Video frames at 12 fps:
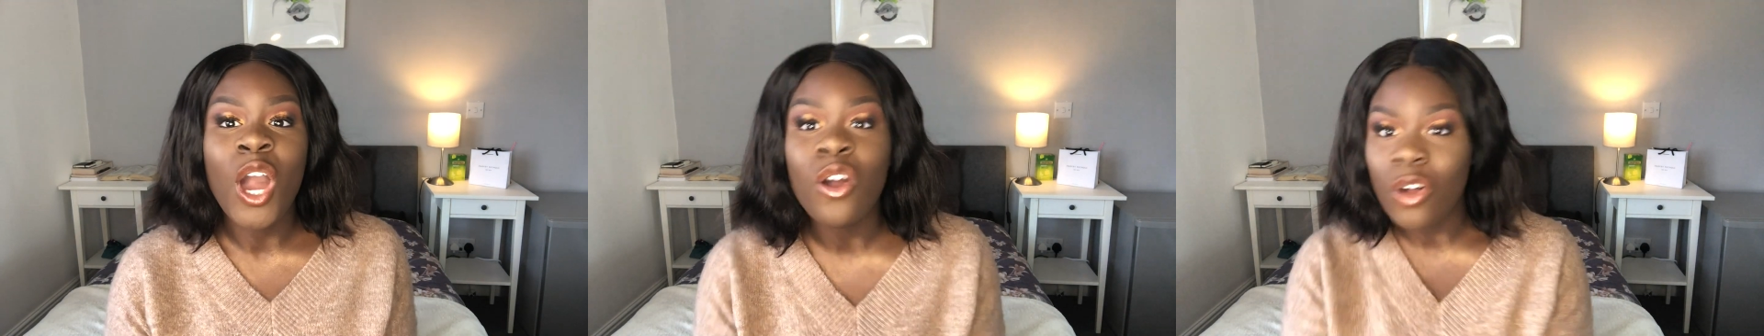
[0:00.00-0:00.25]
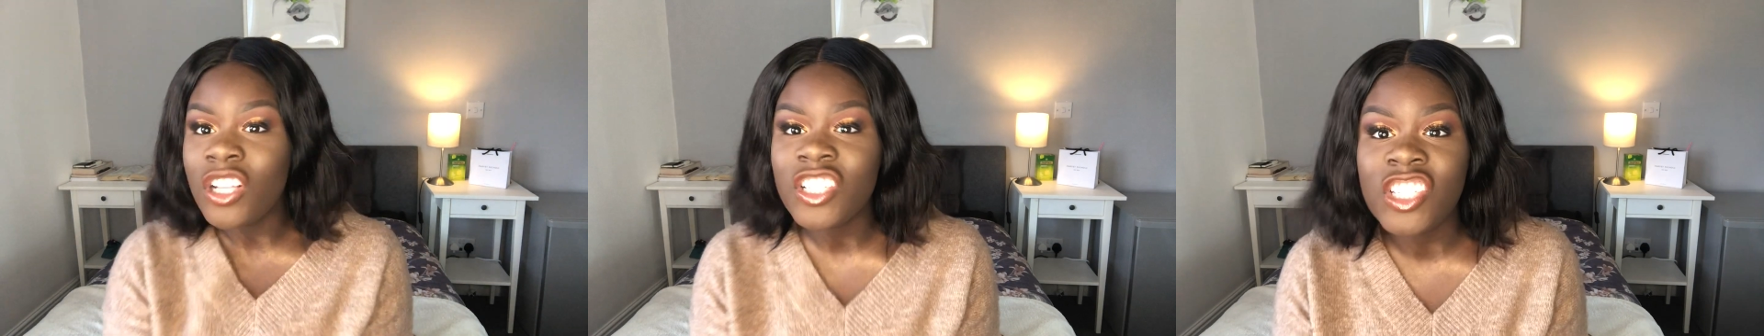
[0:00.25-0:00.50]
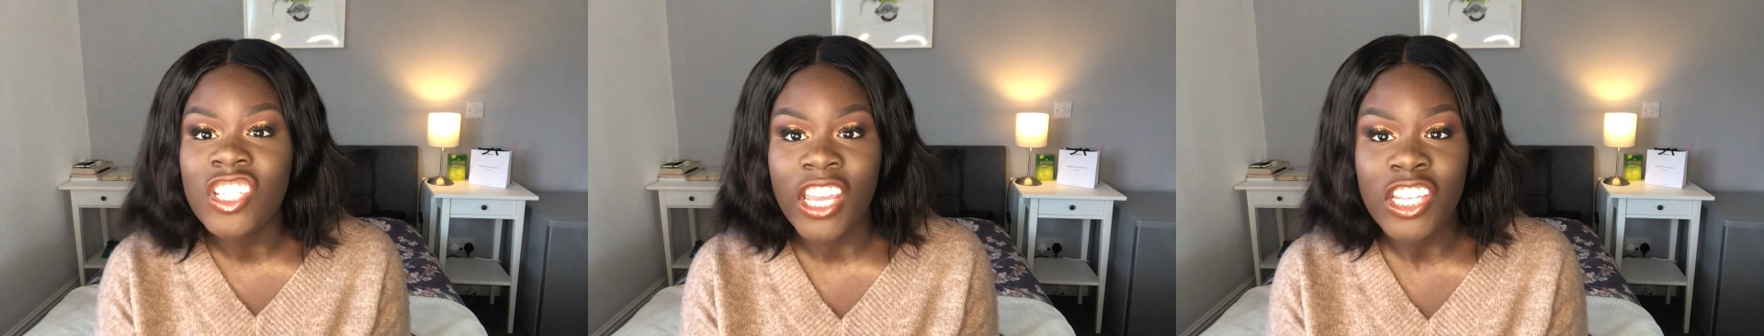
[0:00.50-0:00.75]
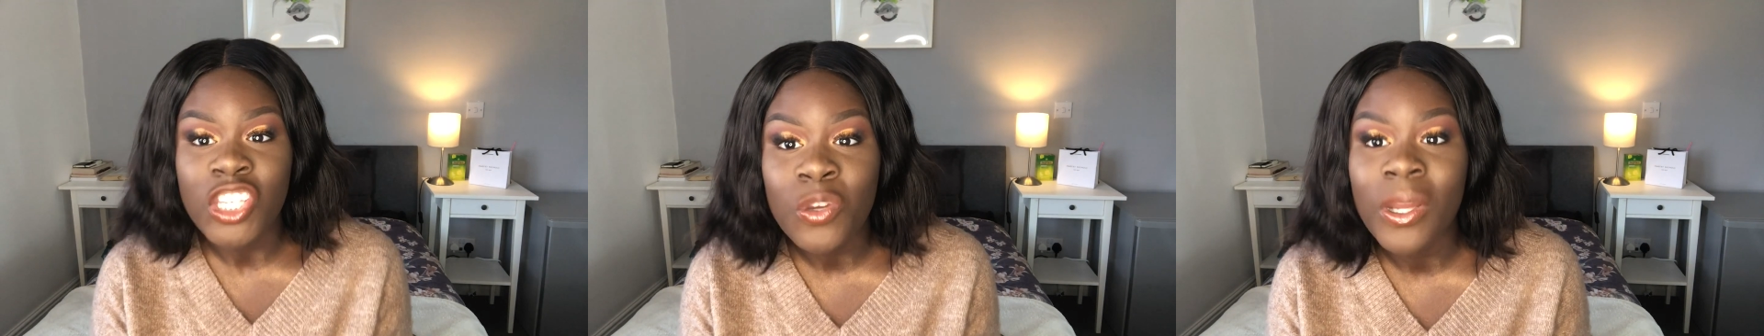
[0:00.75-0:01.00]
God
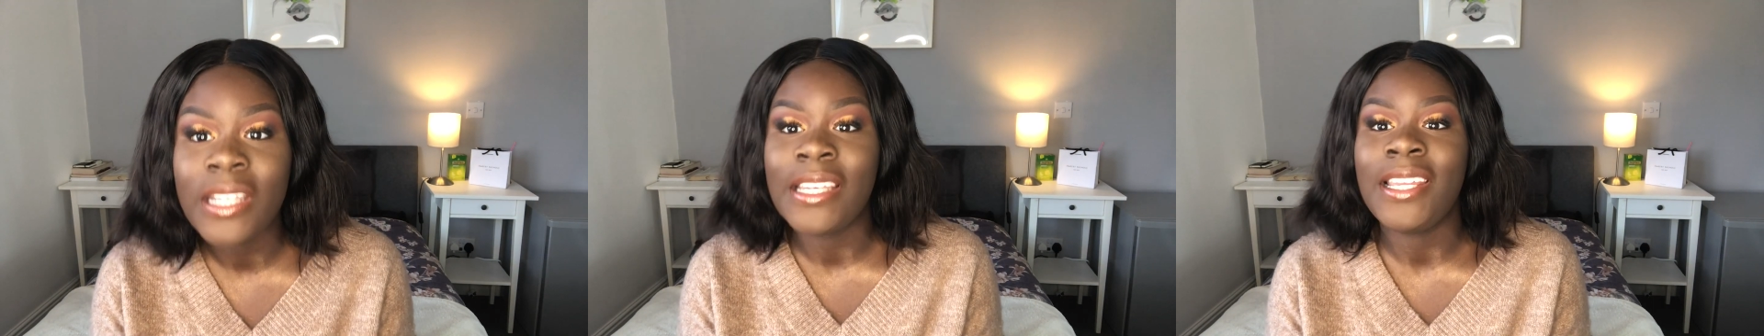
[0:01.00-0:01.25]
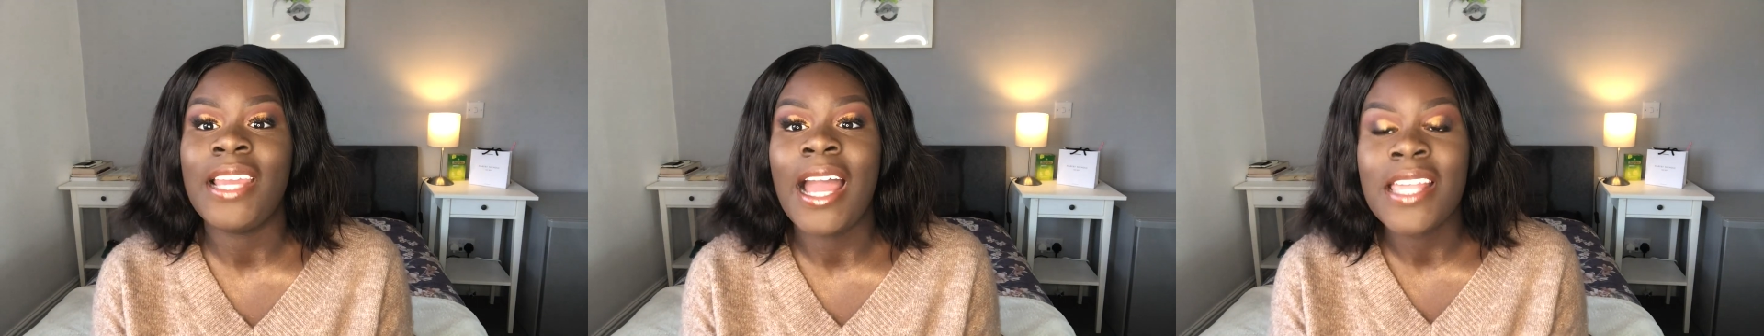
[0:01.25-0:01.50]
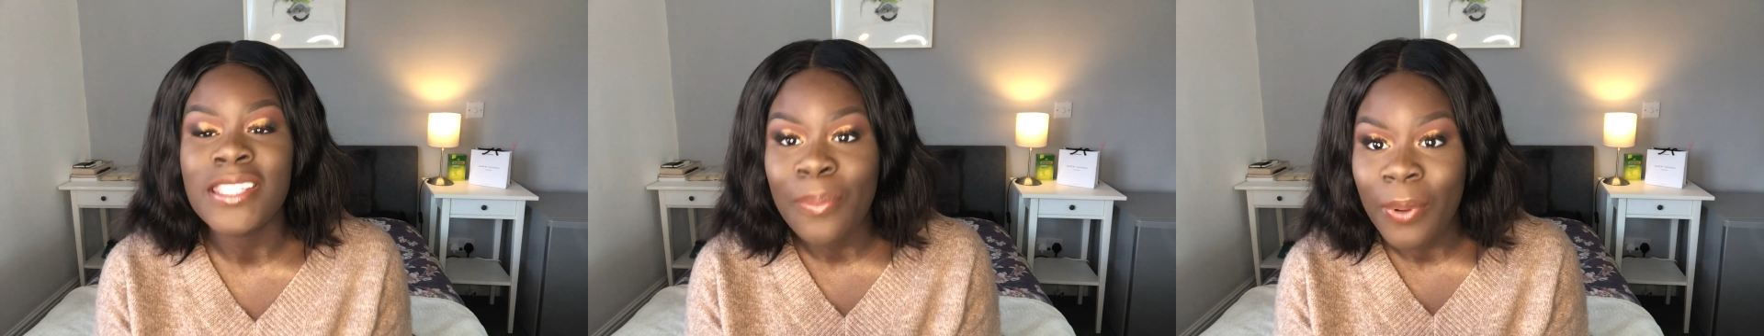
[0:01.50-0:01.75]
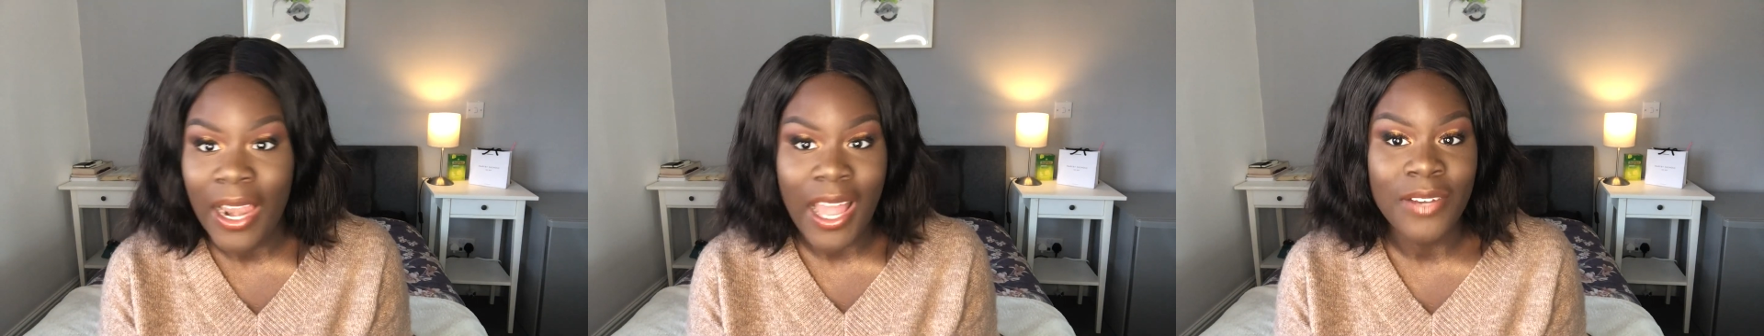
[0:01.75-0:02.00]
genuinely has a
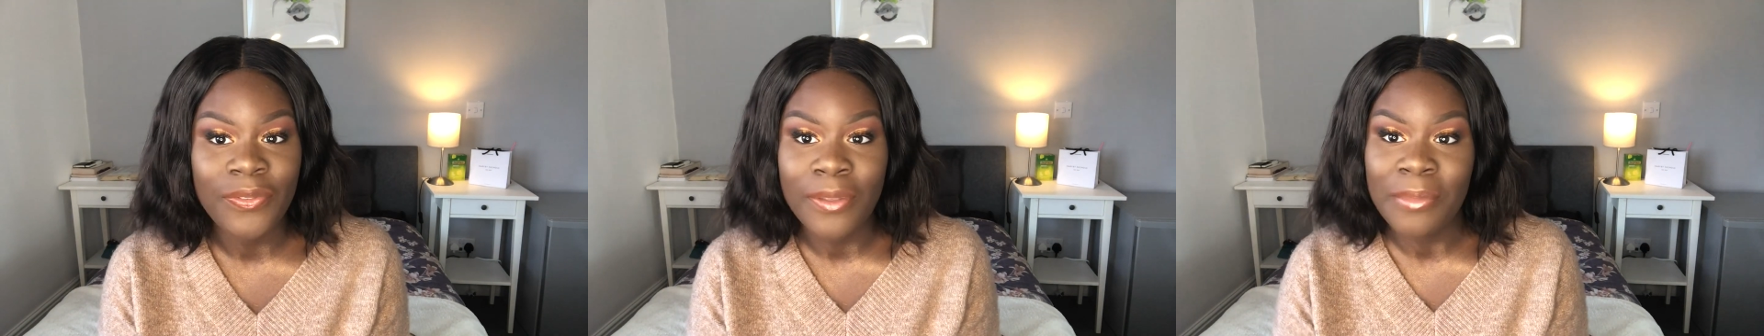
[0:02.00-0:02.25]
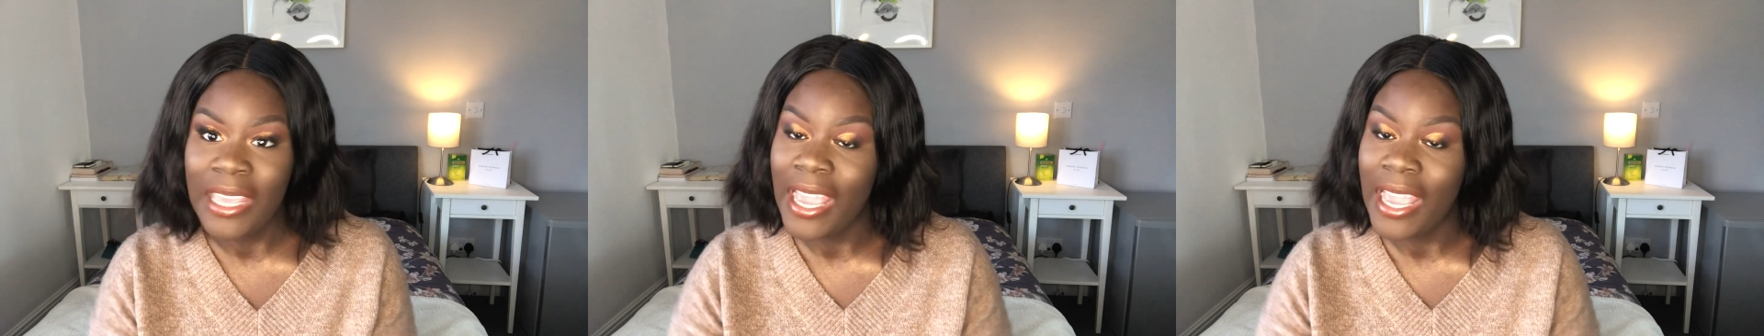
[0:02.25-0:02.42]
plan for me,